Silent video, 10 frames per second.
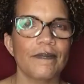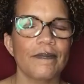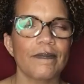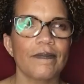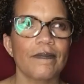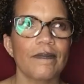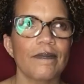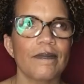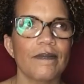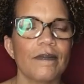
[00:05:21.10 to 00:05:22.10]

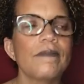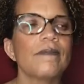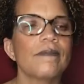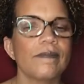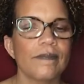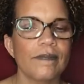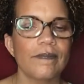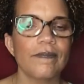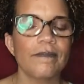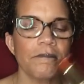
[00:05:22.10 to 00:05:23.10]

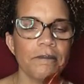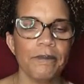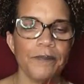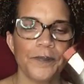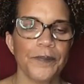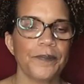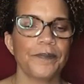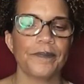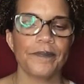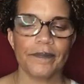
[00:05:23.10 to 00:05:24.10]

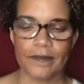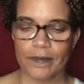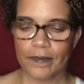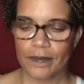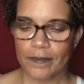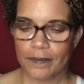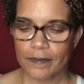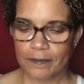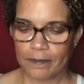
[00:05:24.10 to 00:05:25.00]
The person shown says nothing.